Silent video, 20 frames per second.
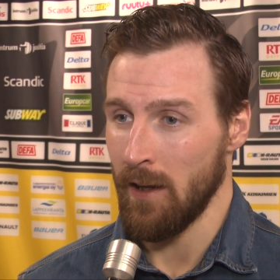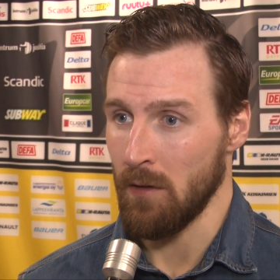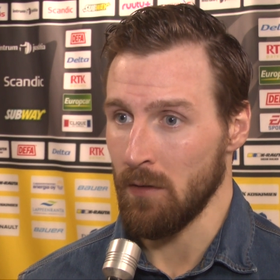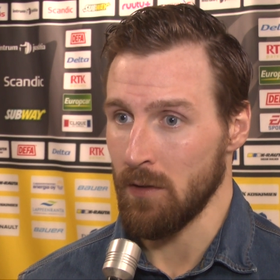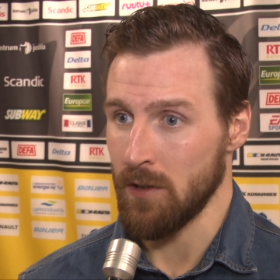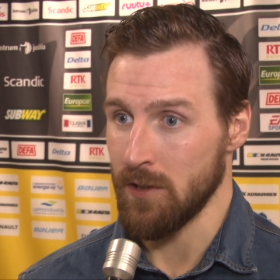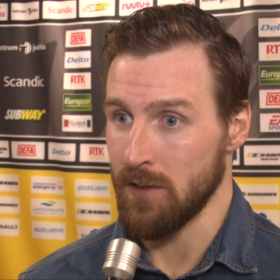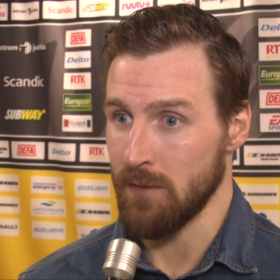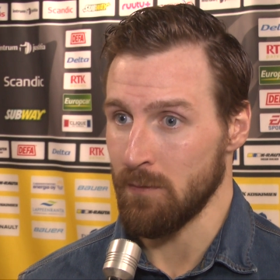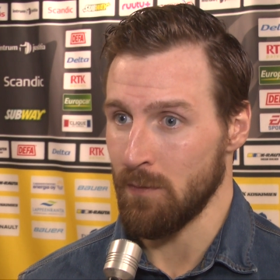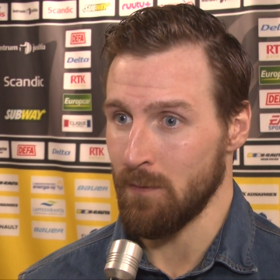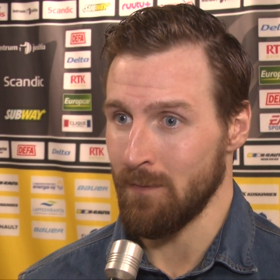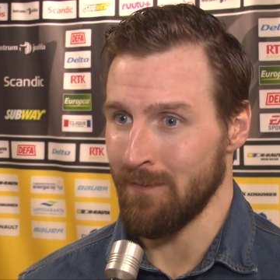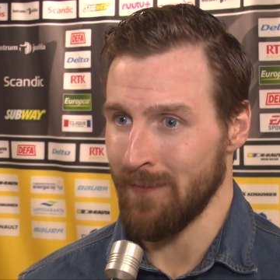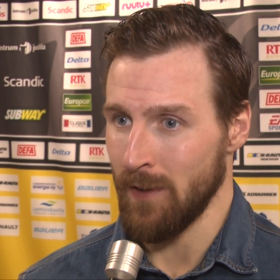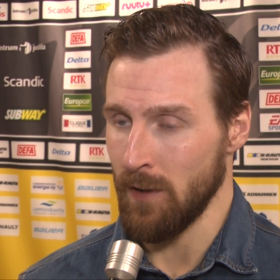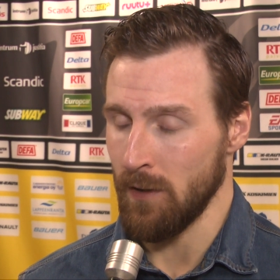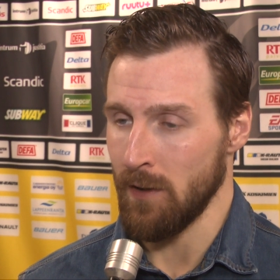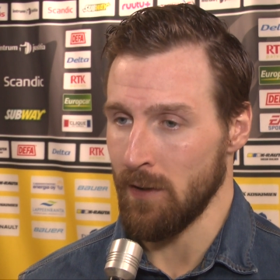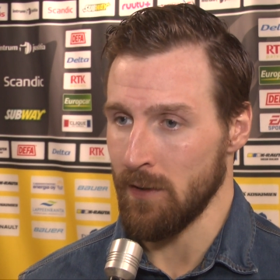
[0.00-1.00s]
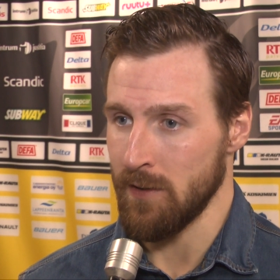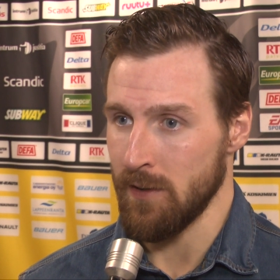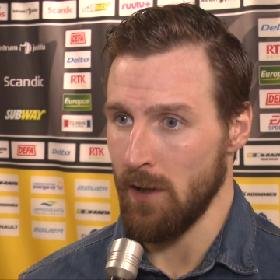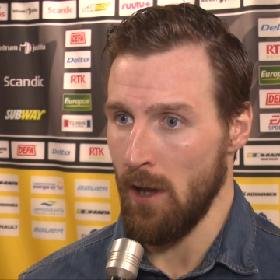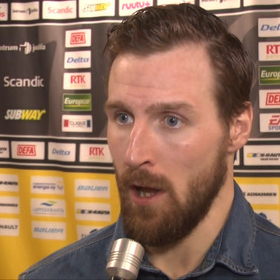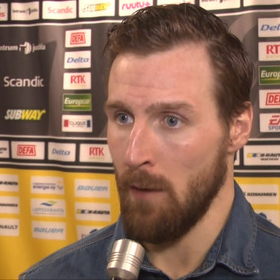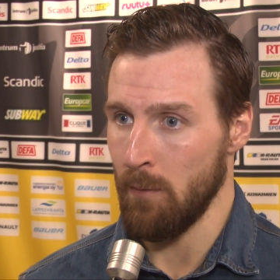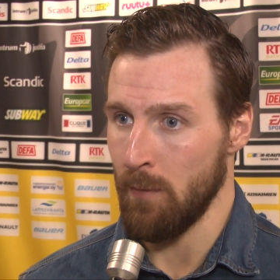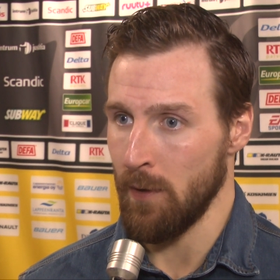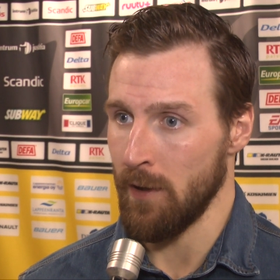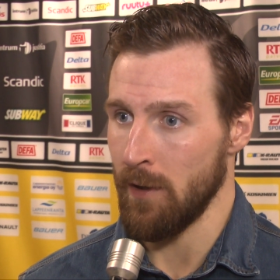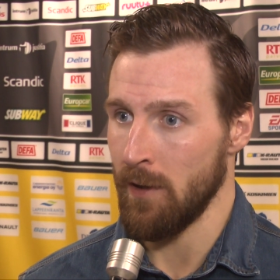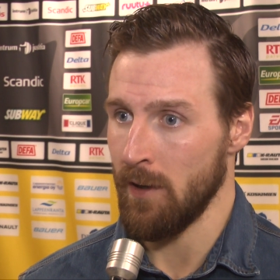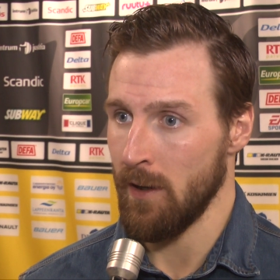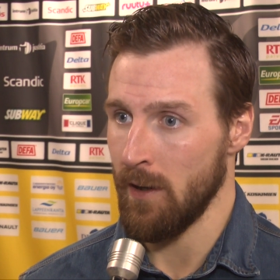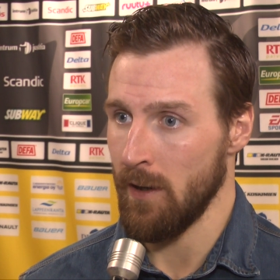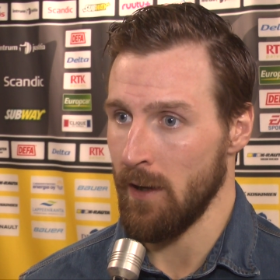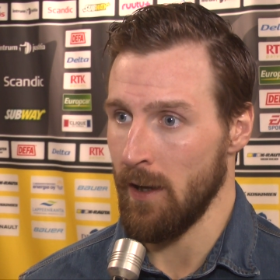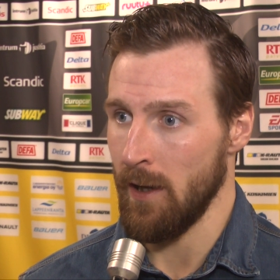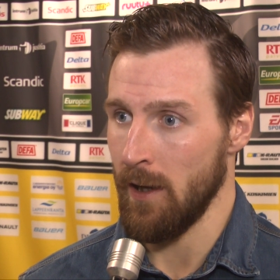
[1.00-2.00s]
we're just a little sloppy
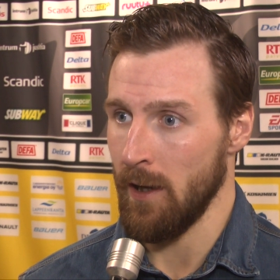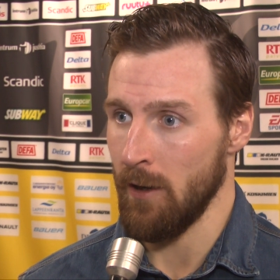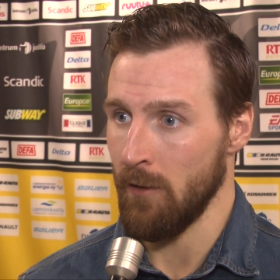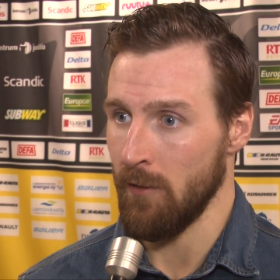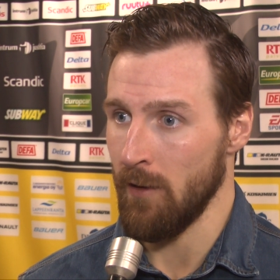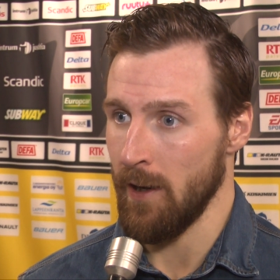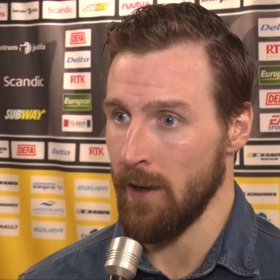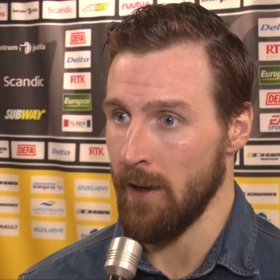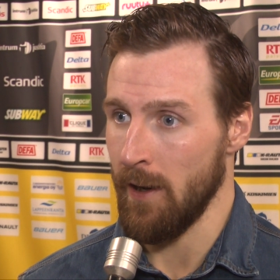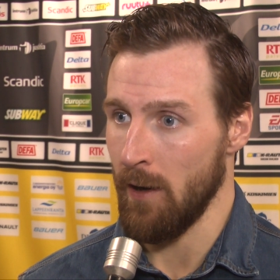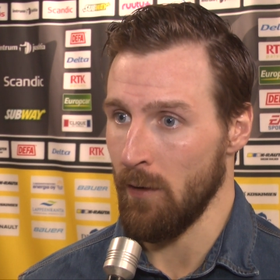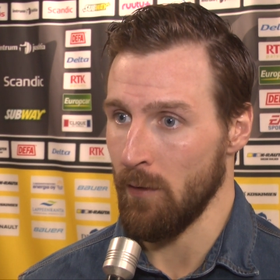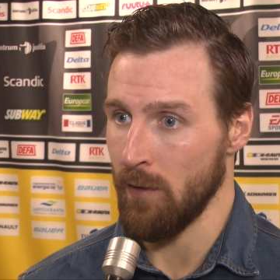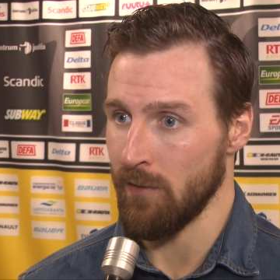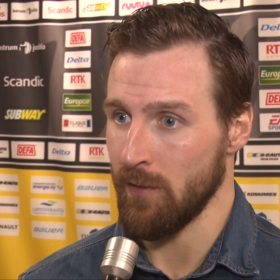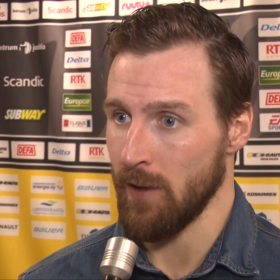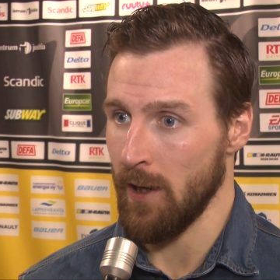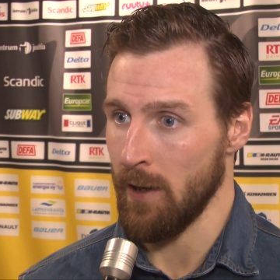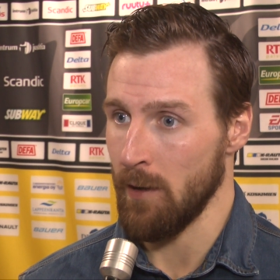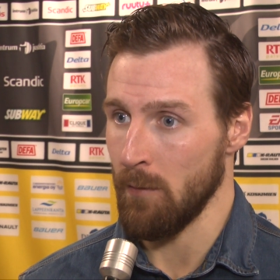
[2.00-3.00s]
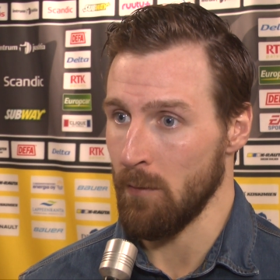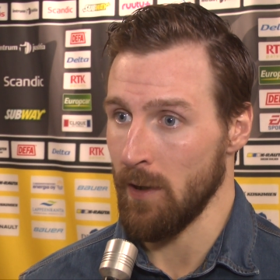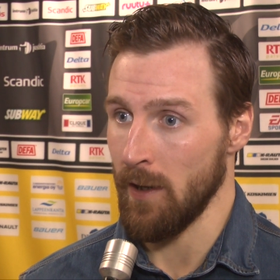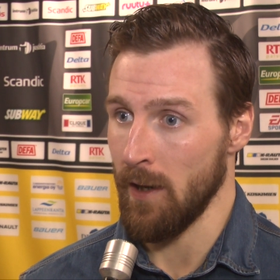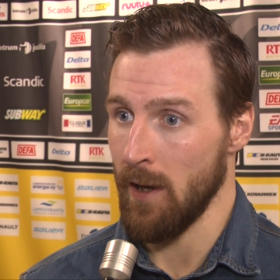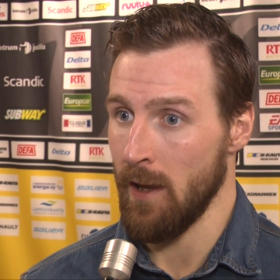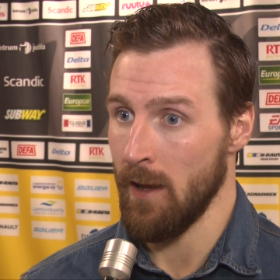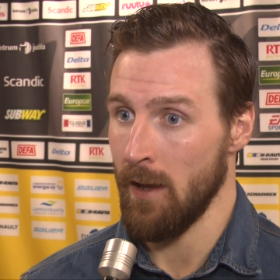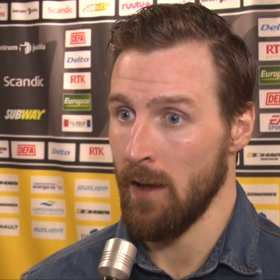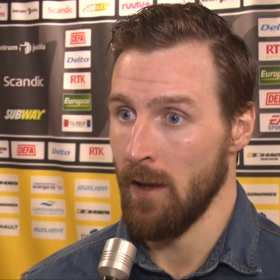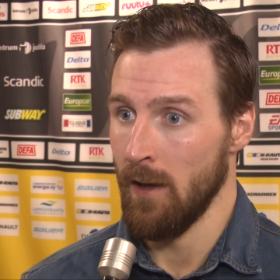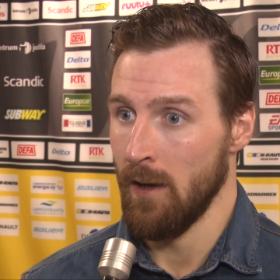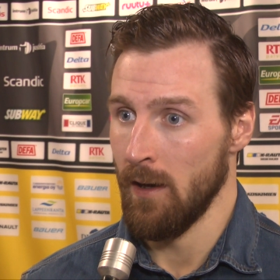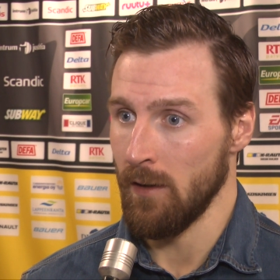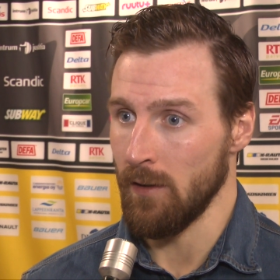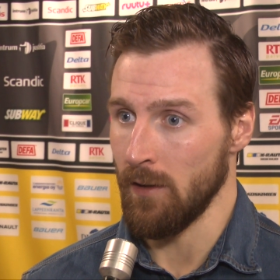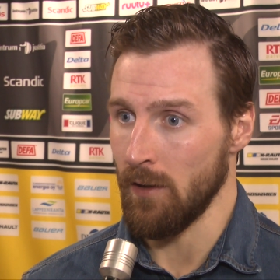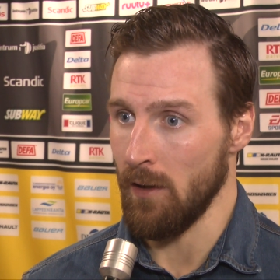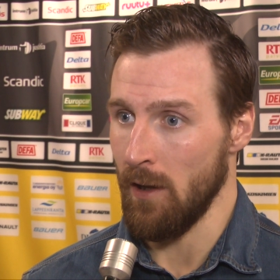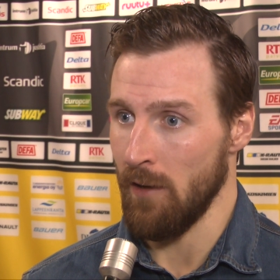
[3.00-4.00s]
right now. We've kind of been
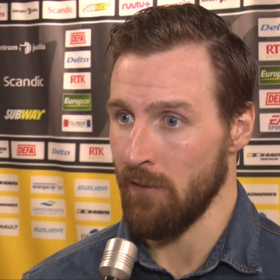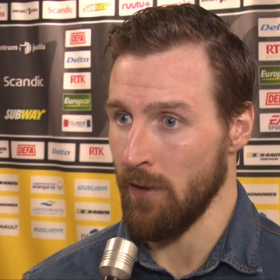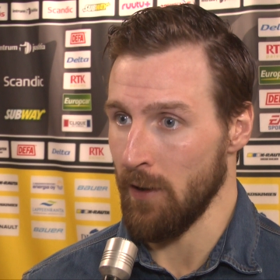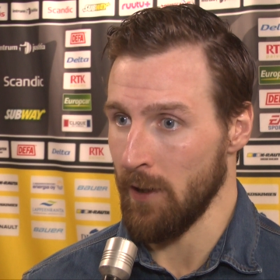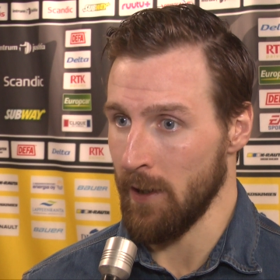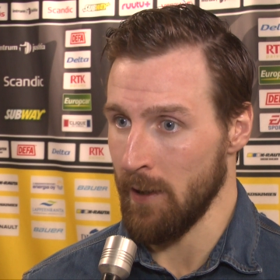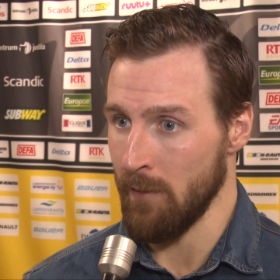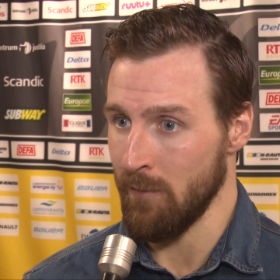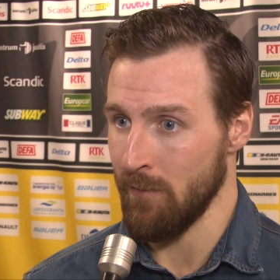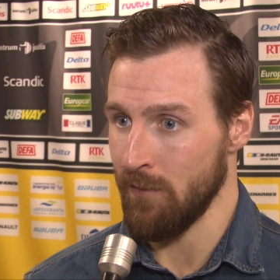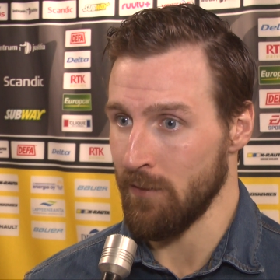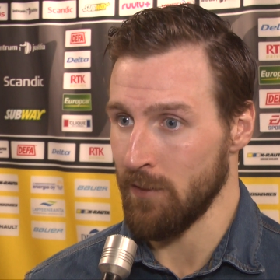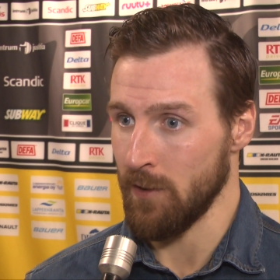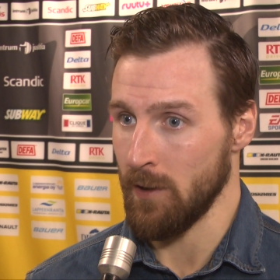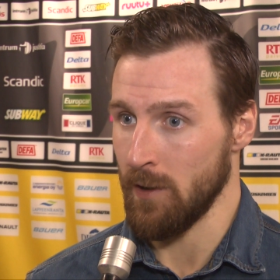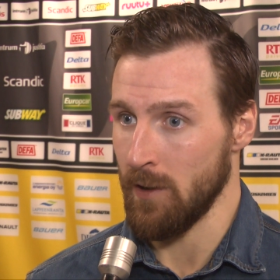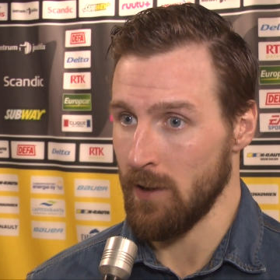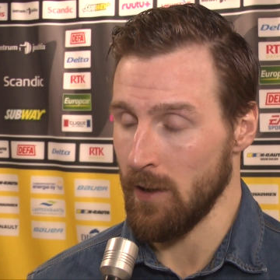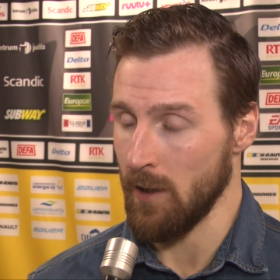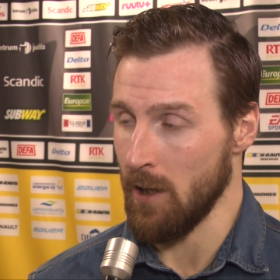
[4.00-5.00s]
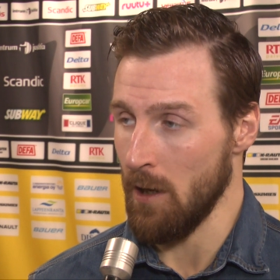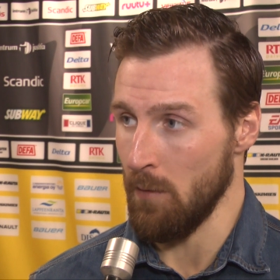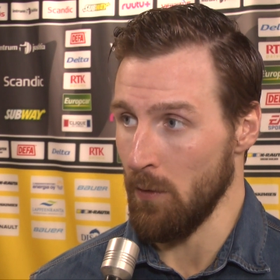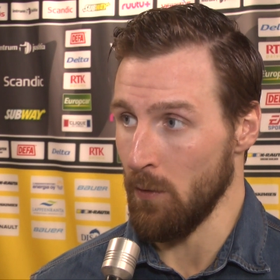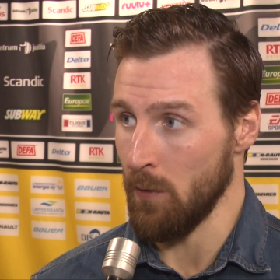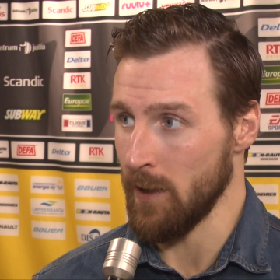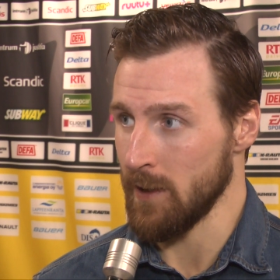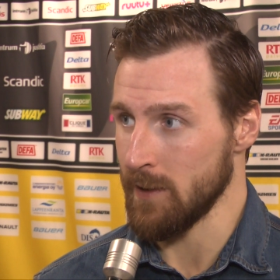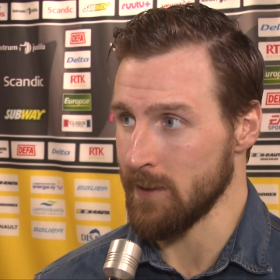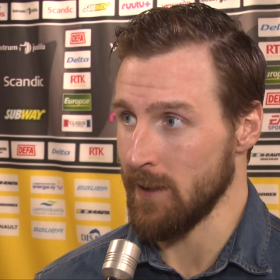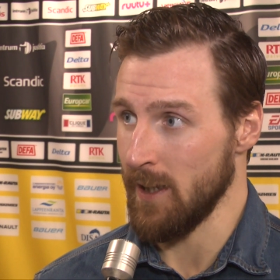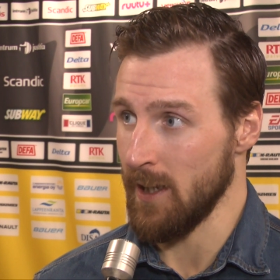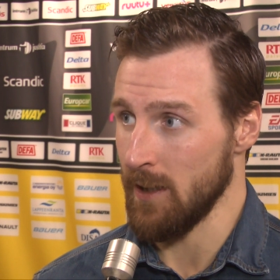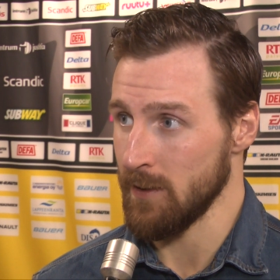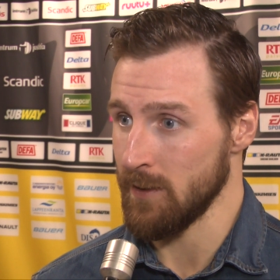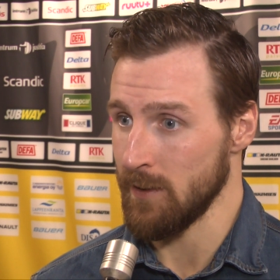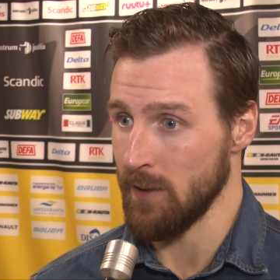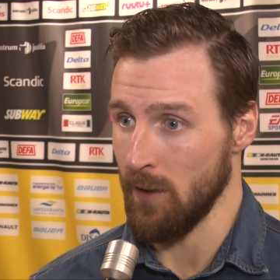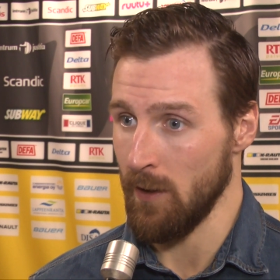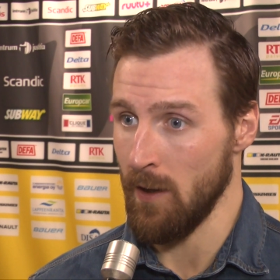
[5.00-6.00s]
a little off our game for a couple weeks now,
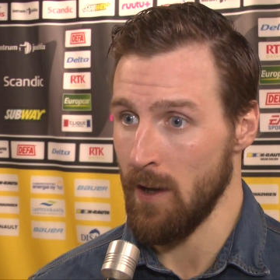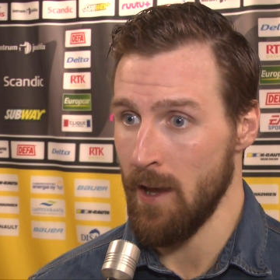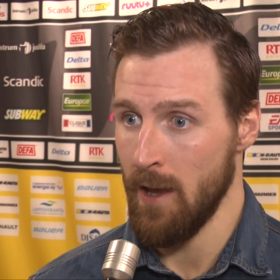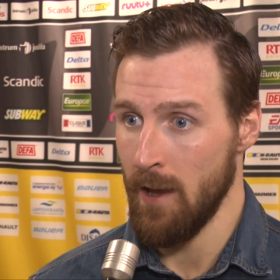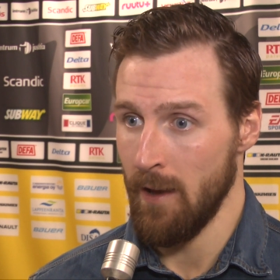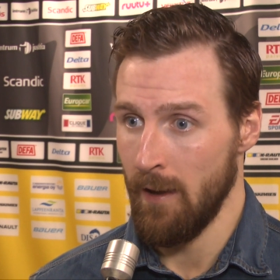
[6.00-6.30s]
so